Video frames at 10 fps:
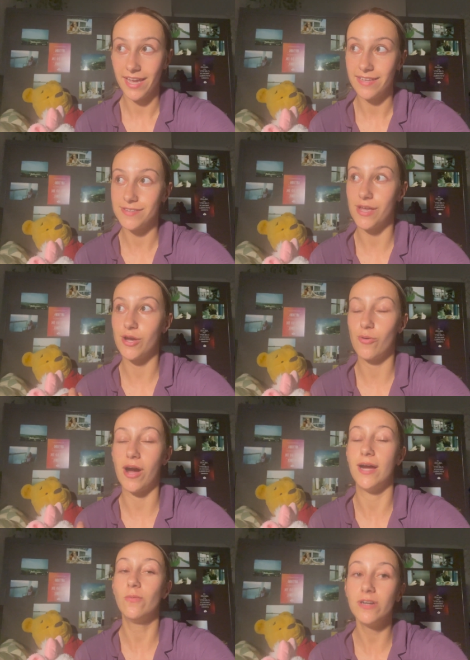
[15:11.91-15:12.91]
So
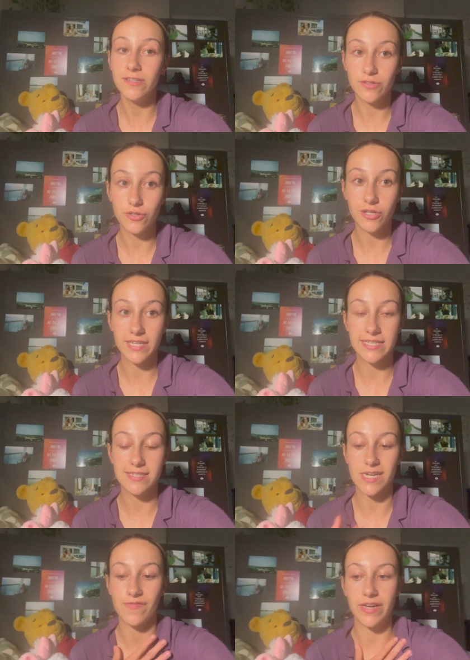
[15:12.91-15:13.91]
I wanted to look and
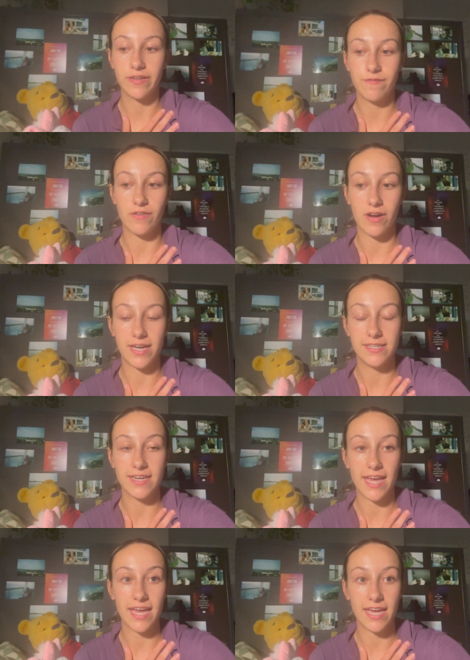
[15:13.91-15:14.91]
see if I could find
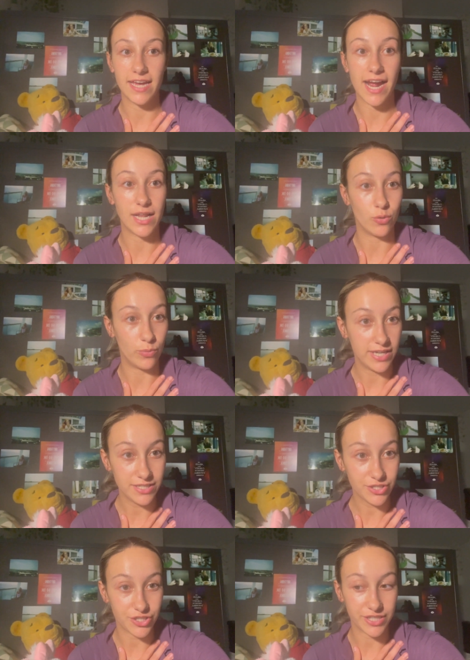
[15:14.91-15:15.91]
a
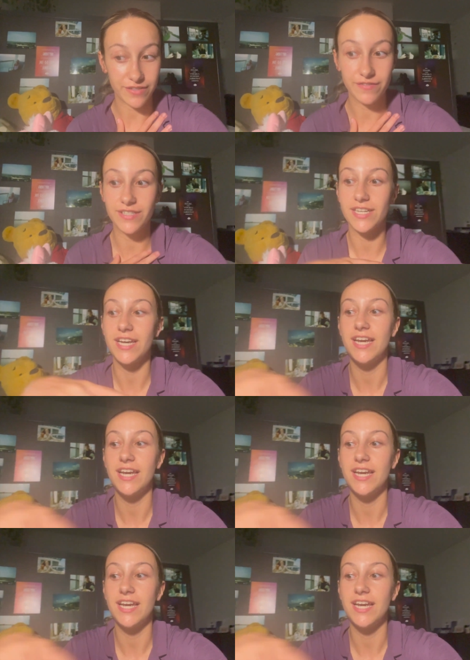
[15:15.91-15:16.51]
Halloween shift,